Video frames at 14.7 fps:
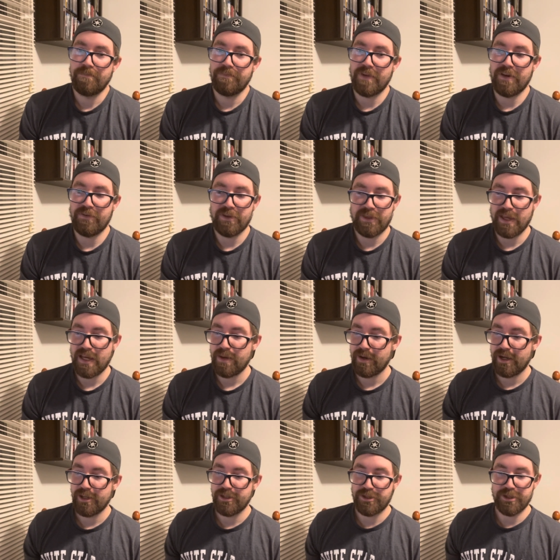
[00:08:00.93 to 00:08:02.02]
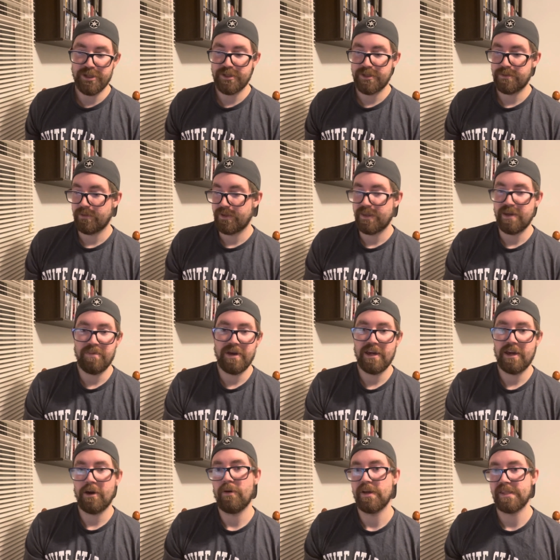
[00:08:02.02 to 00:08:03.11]
if you think about it, it's just with the
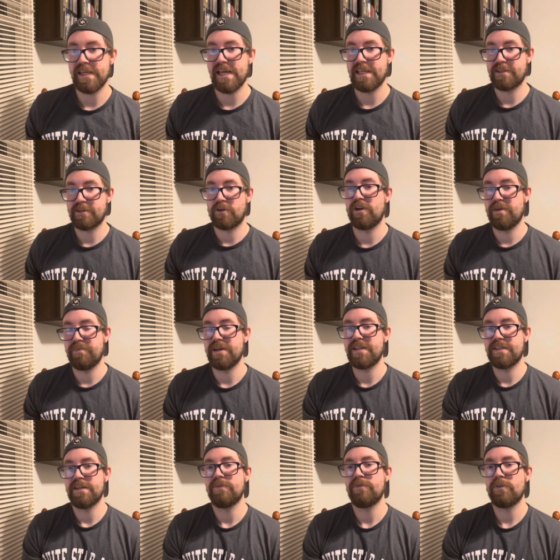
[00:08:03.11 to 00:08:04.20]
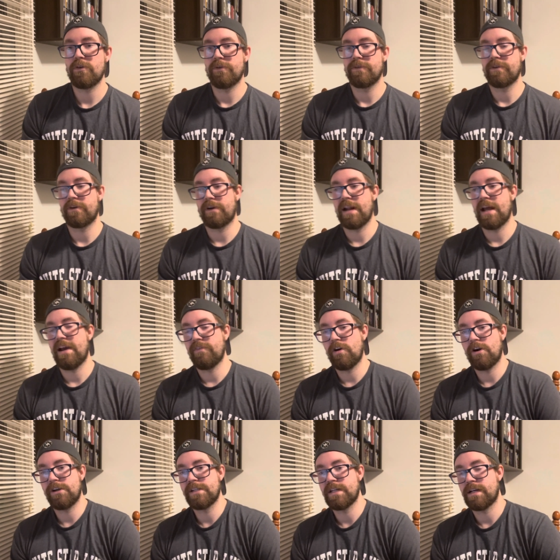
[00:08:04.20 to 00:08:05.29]
Amico, it's going to be difficult. They're going to have a
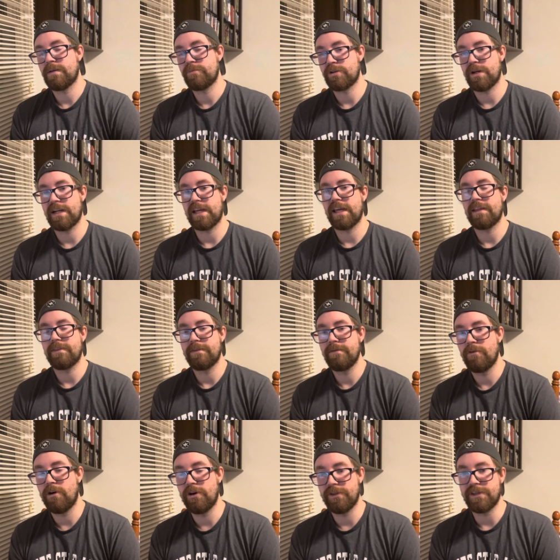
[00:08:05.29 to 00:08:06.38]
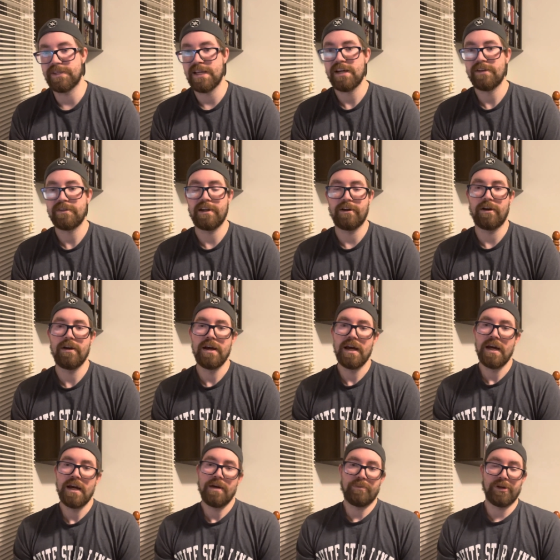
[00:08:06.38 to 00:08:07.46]
hard time trying to get all these out here.
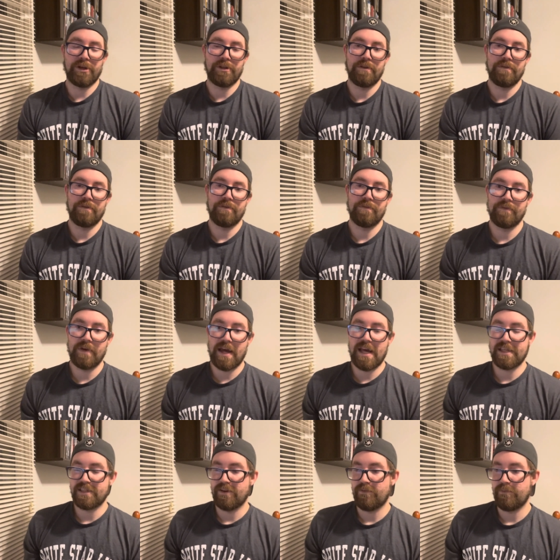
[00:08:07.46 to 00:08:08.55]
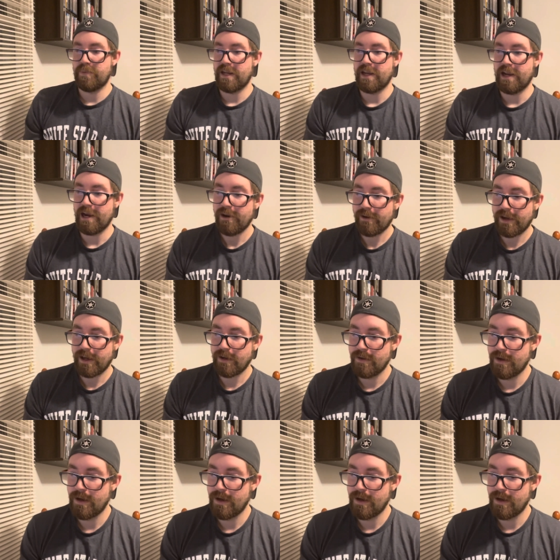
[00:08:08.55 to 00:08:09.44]
But as I've been hearing,